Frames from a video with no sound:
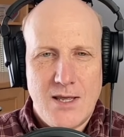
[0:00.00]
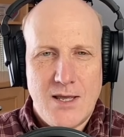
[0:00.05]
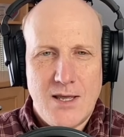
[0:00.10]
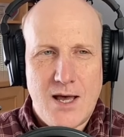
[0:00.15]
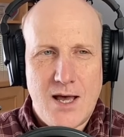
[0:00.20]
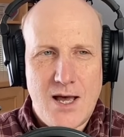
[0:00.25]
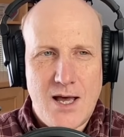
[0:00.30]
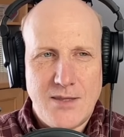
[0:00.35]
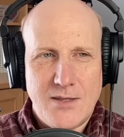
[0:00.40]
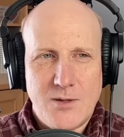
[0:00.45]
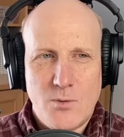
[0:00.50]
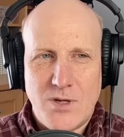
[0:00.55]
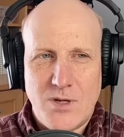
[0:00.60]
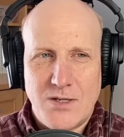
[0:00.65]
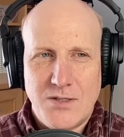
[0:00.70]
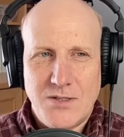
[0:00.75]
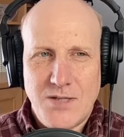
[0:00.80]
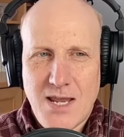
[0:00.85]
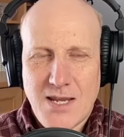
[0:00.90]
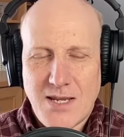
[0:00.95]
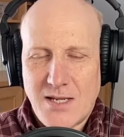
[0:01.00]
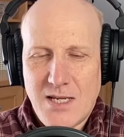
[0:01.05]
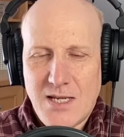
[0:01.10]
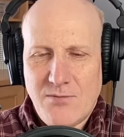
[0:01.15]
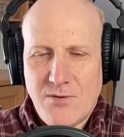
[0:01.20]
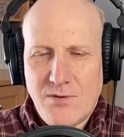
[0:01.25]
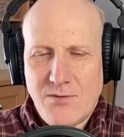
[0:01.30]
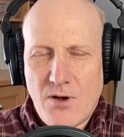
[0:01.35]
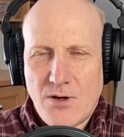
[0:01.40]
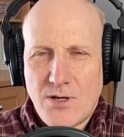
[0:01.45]
uh, that we can take, and
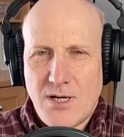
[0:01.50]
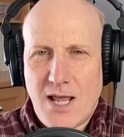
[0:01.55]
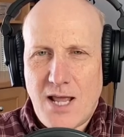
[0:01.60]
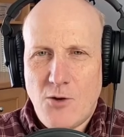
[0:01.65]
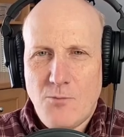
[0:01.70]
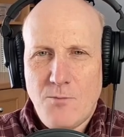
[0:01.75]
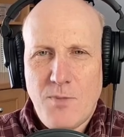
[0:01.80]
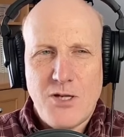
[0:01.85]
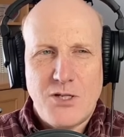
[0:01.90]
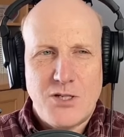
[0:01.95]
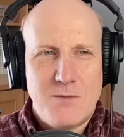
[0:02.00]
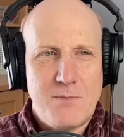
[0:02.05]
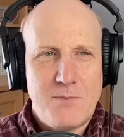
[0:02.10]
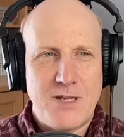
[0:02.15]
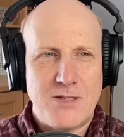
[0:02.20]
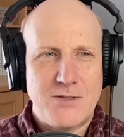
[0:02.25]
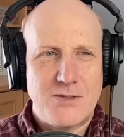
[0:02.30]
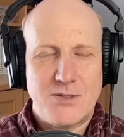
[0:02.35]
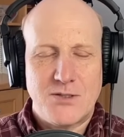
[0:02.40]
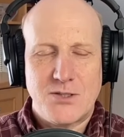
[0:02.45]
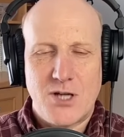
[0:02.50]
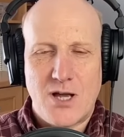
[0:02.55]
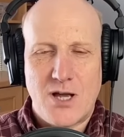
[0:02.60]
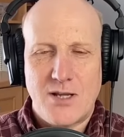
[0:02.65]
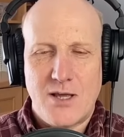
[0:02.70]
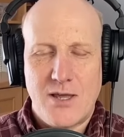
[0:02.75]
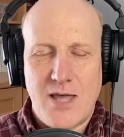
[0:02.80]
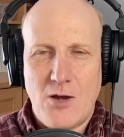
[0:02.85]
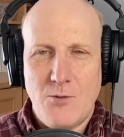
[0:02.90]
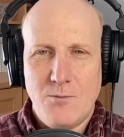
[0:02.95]
even on an outpatient basis, John,
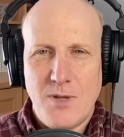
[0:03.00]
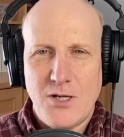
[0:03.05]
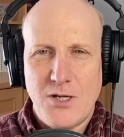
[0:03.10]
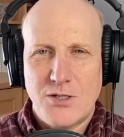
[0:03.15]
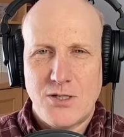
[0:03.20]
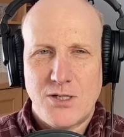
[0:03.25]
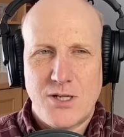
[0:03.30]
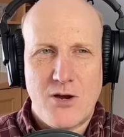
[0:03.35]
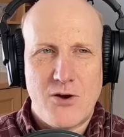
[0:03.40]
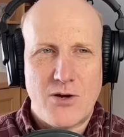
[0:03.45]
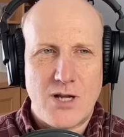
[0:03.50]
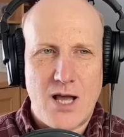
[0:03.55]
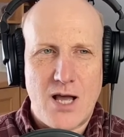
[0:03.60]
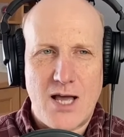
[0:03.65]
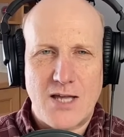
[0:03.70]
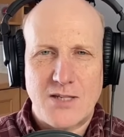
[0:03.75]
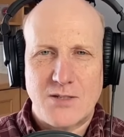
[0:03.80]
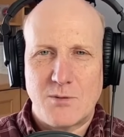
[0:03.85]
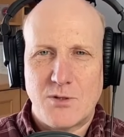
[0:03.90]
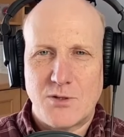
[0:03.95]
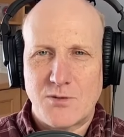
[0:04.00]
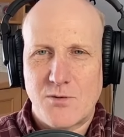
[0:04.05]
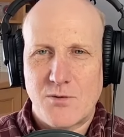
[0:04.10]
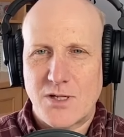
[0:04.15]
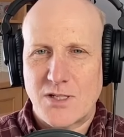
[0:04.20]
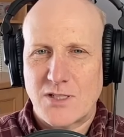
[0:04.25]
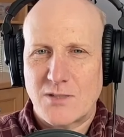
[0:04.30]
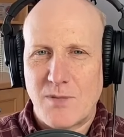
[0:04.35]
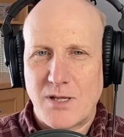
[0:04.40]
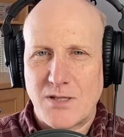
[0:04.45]
uh, outpatient care at a hospital is very
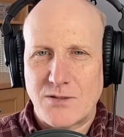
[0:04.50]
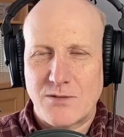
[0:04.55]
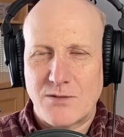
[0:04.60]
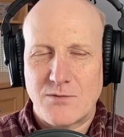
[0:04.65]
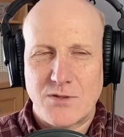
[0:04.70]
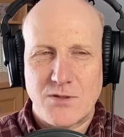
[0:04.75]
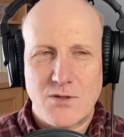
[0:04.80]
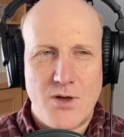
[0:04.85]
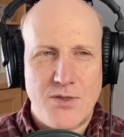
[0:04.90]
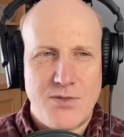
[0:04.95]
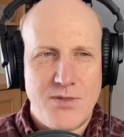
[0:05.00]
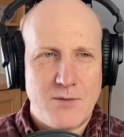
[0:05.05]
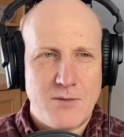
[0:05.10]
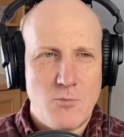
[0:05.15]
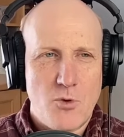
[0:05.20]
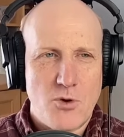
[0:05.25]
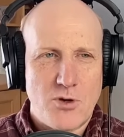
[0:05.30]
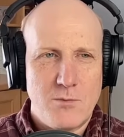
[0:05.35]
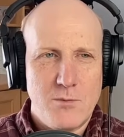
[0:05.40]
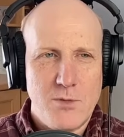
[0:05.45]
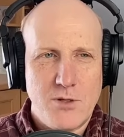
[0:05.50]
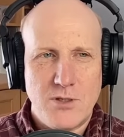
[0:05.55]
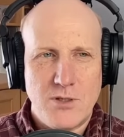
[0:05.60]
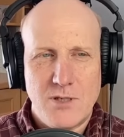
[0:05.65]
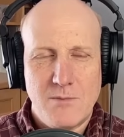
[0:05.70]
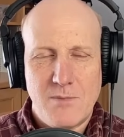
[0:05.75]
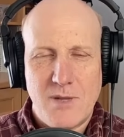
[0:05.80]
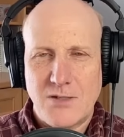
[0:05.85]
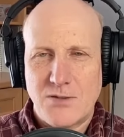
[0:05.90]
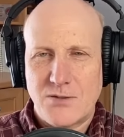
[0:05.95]
expensive. So I think more
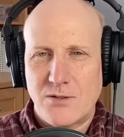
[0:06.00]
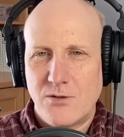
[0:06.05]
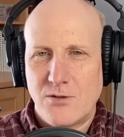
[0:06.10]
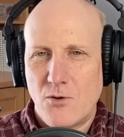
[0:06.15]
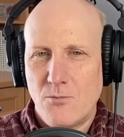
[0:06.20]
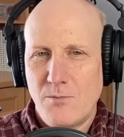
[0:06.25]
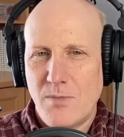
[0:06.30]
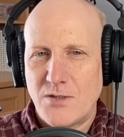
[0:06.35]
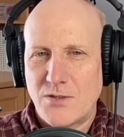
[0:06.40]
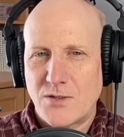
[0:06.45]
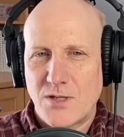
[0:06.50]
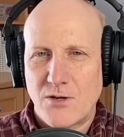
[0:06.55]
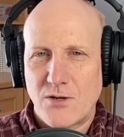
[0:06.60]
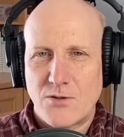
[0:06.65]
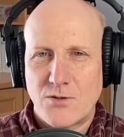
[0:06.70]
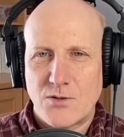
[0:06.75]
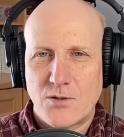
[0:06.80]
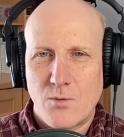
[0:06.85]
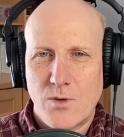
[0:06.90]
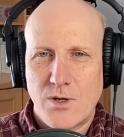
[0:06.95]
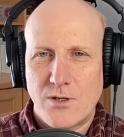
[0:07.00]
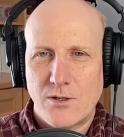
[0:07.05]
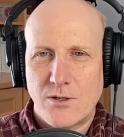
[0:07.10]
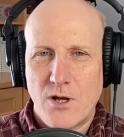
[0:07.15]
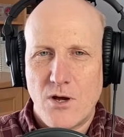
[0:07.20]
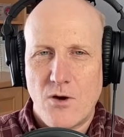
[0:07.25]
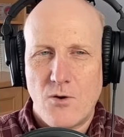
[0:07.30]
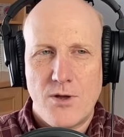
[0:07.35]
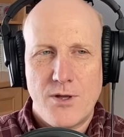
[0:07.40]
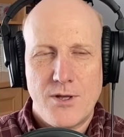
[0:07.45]
community based and home based care is the way to
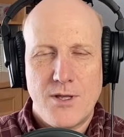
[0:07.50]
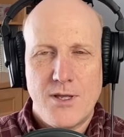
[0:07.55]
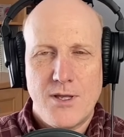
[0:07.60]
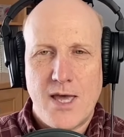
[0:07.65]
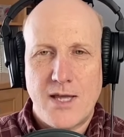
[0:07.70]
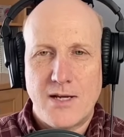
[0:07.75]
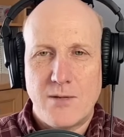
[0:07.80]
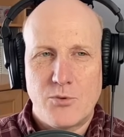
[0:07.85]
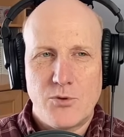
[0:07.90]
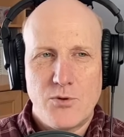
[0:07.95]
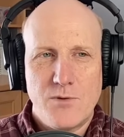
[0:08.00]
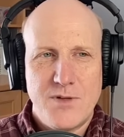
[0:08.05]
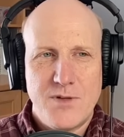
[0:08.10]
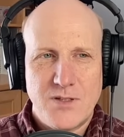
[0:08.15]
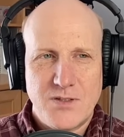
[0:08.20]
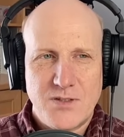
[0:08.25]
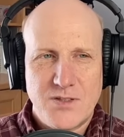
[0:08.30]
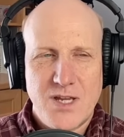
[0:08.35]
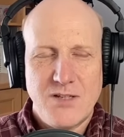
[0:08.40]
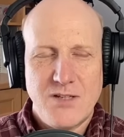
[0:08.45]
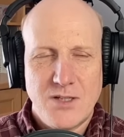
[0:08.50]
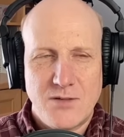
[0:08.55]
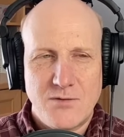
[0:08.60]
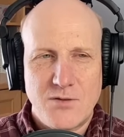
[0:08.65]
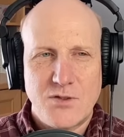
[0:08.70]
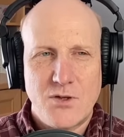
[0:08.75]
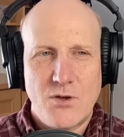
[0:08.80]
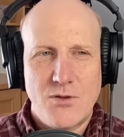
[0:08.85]
go, and improve the incentives so